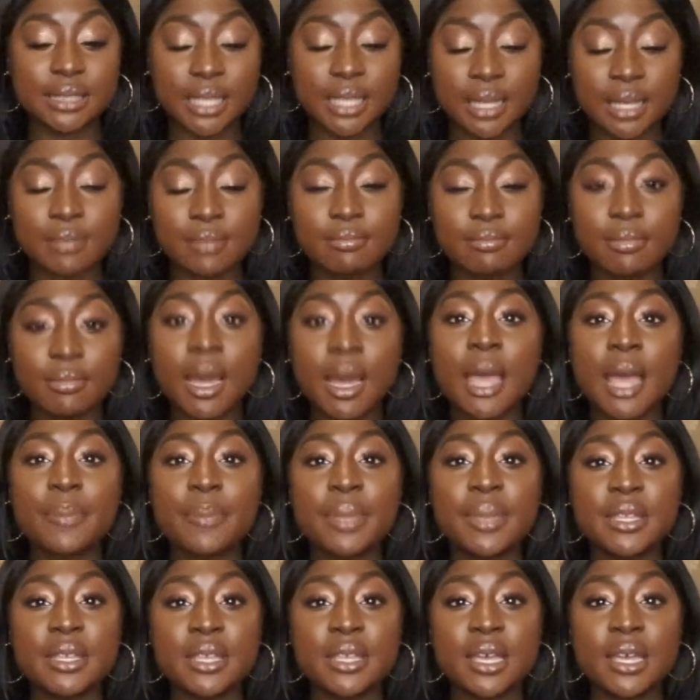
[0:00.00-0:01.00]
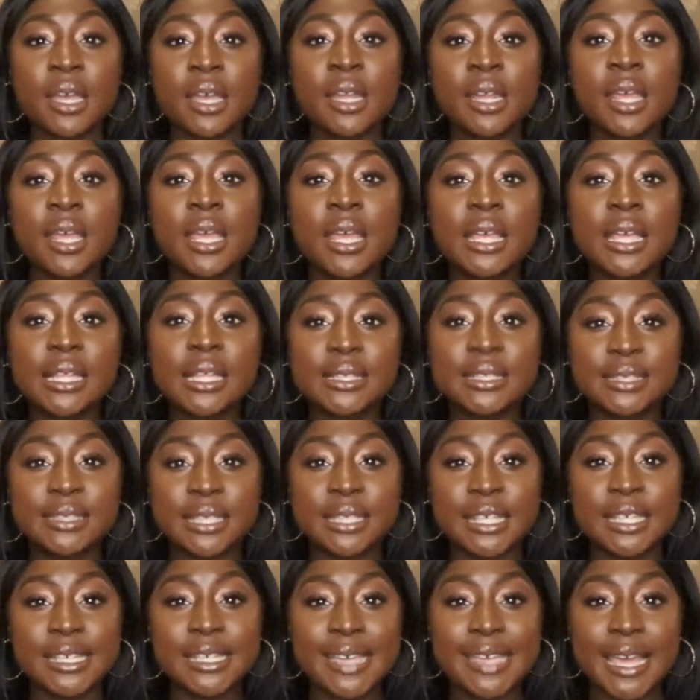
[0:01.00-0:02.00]
in my opinion,
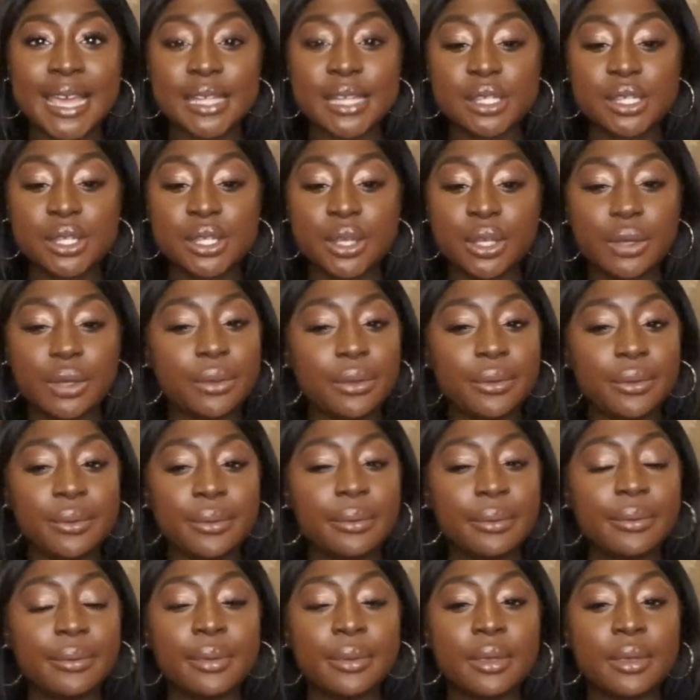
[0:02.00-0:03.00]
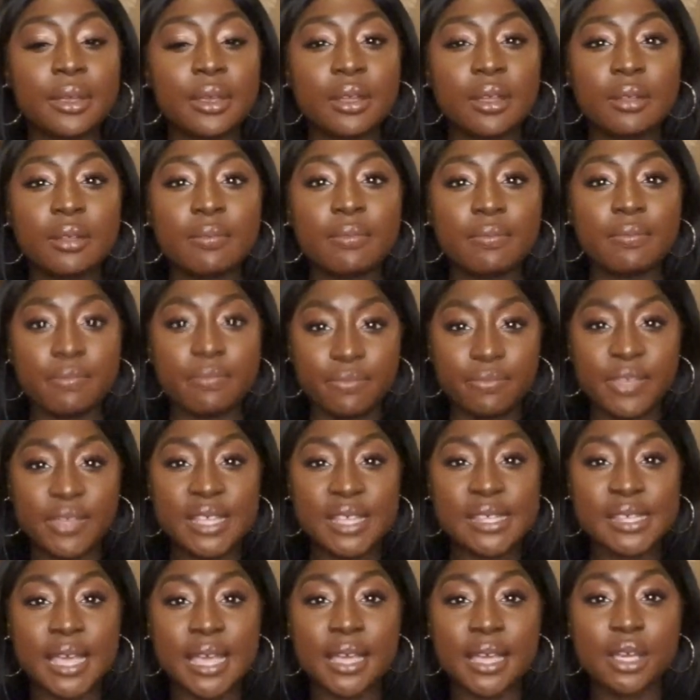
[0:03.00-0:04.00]
to get to
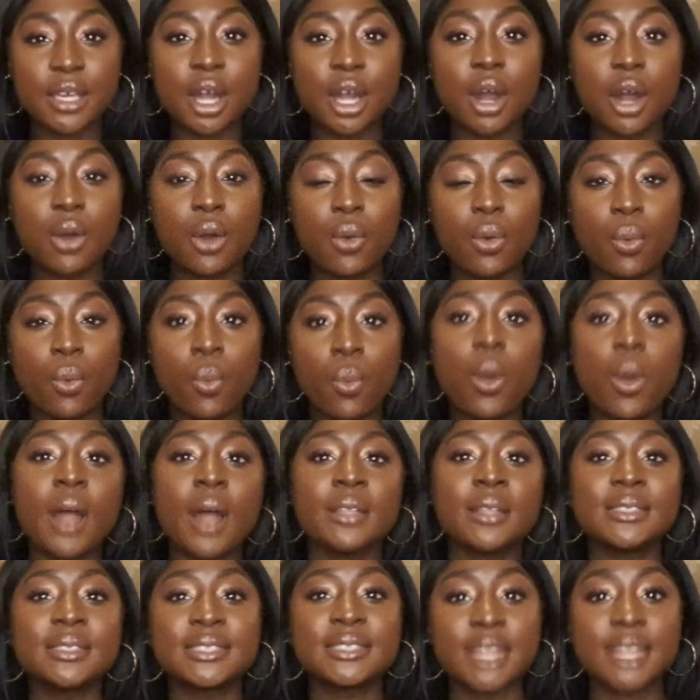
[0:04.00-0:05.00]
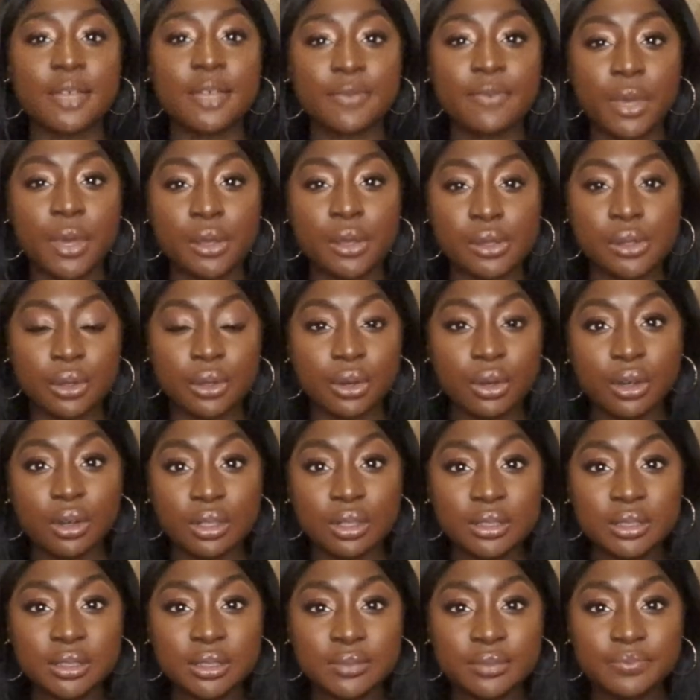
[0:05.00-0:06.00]
this end goal. One, staying focused on
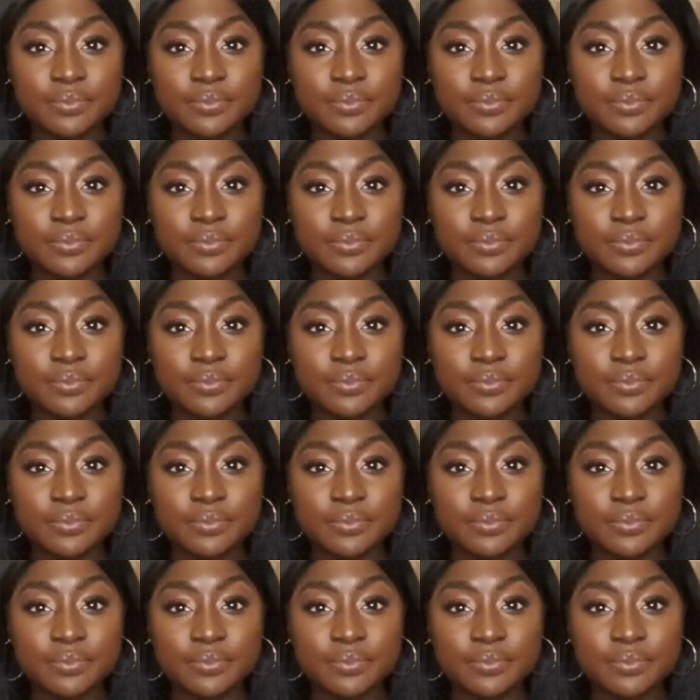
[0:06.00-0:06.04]
God.